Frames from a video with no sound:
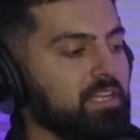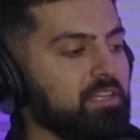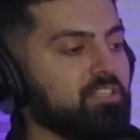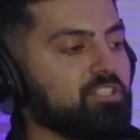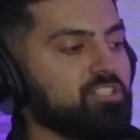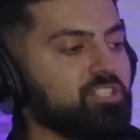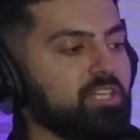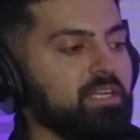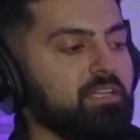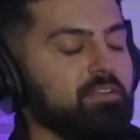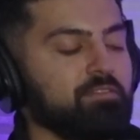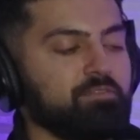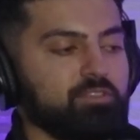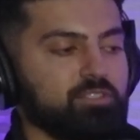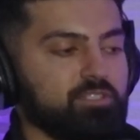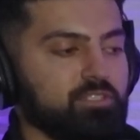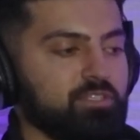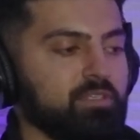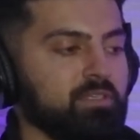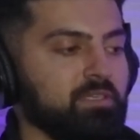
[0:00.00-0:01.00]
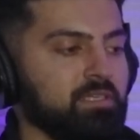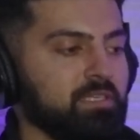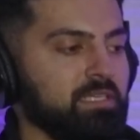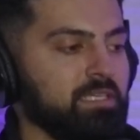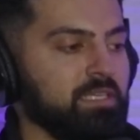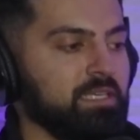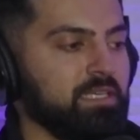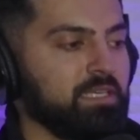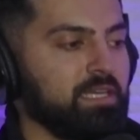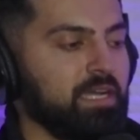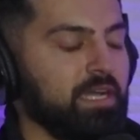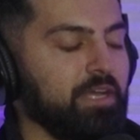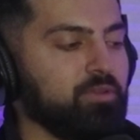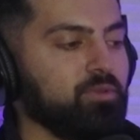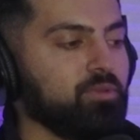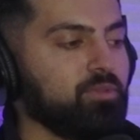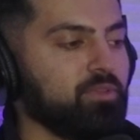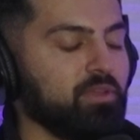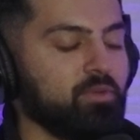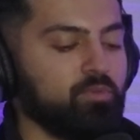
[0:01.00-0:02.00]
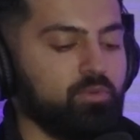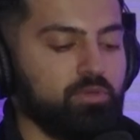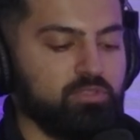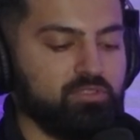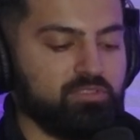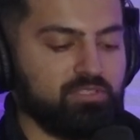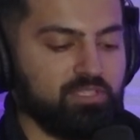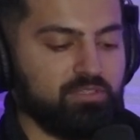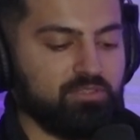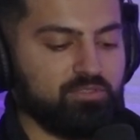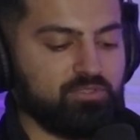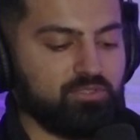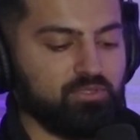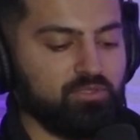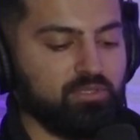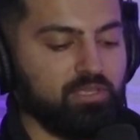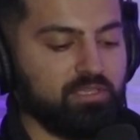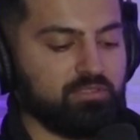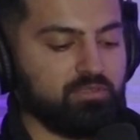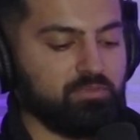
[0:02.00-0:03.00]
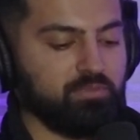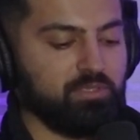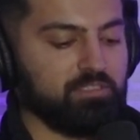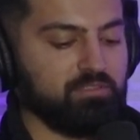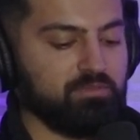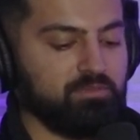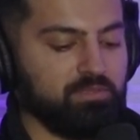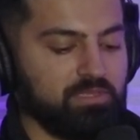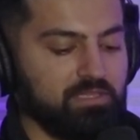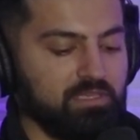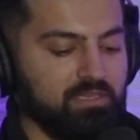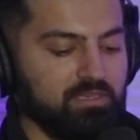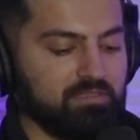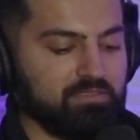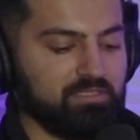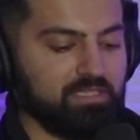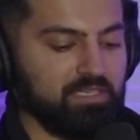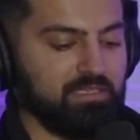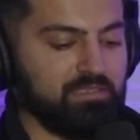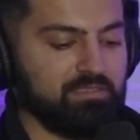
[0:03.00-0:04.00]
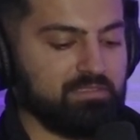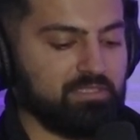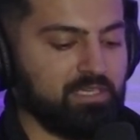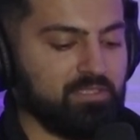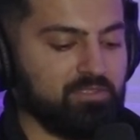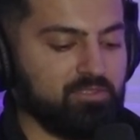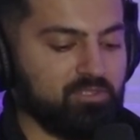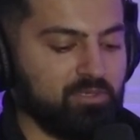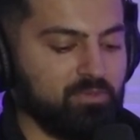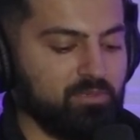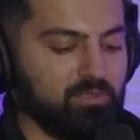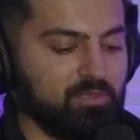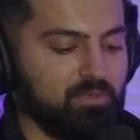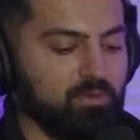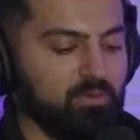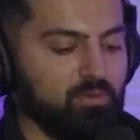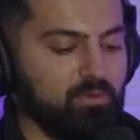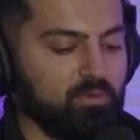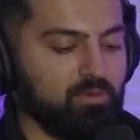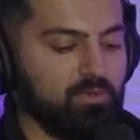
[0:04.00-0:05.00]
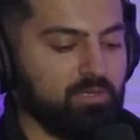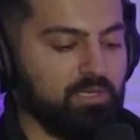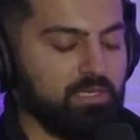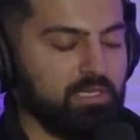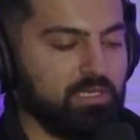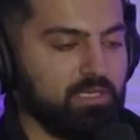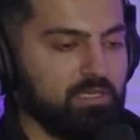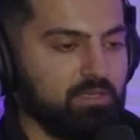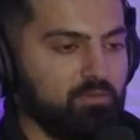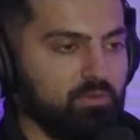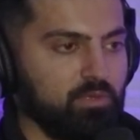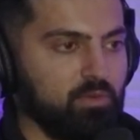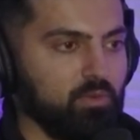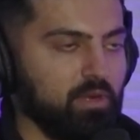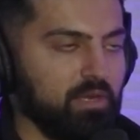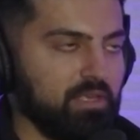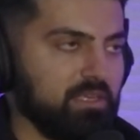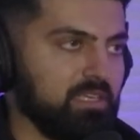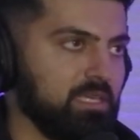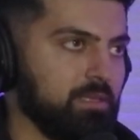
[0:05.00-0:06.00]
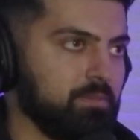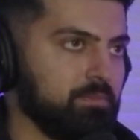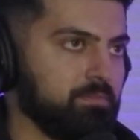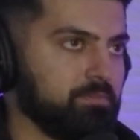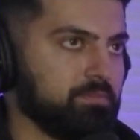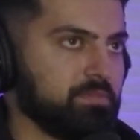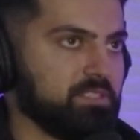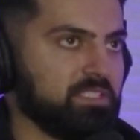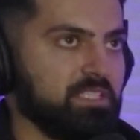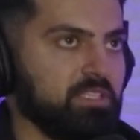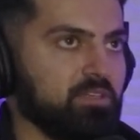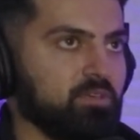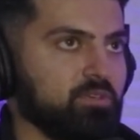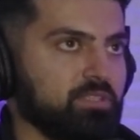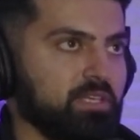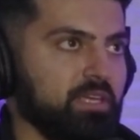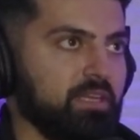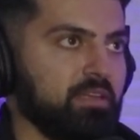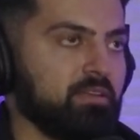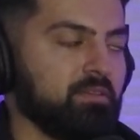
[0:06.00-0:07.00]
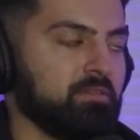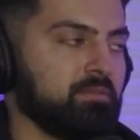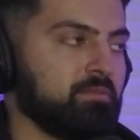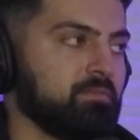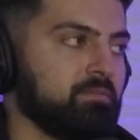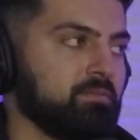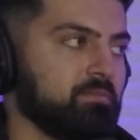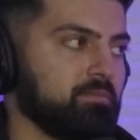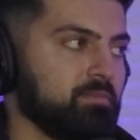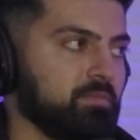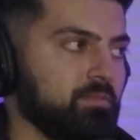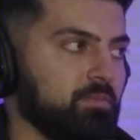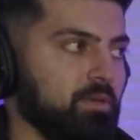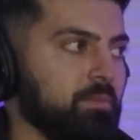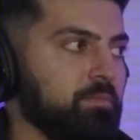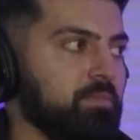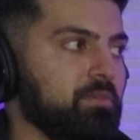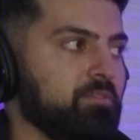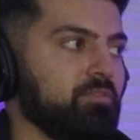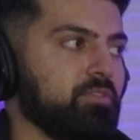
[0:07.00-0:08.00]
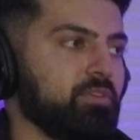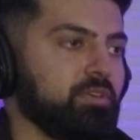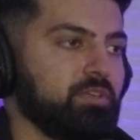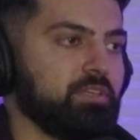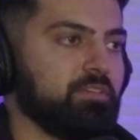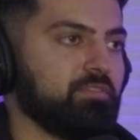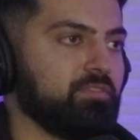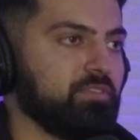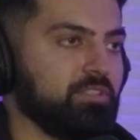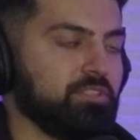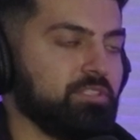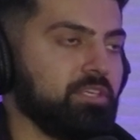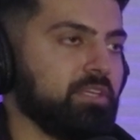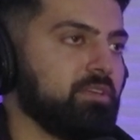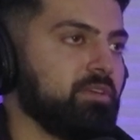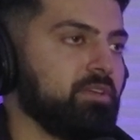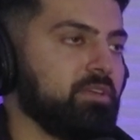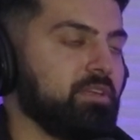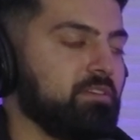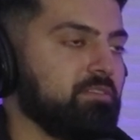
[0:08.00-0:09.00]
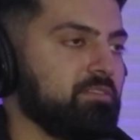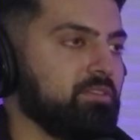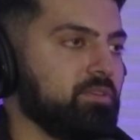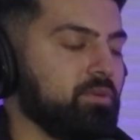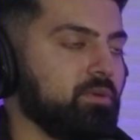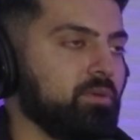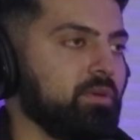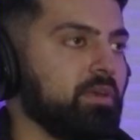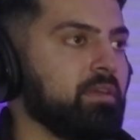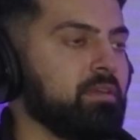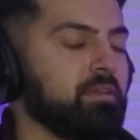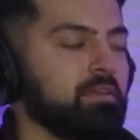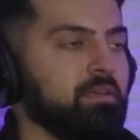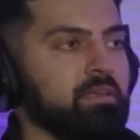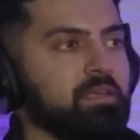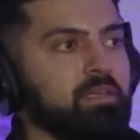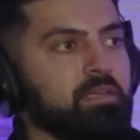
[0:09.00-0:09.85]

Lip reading: It is shady for sure. I do think what you said is true. That's what makes me think it's an inside job with the whole, we want to keep CEOs hidden. Might be for a different agenda. You never know, right?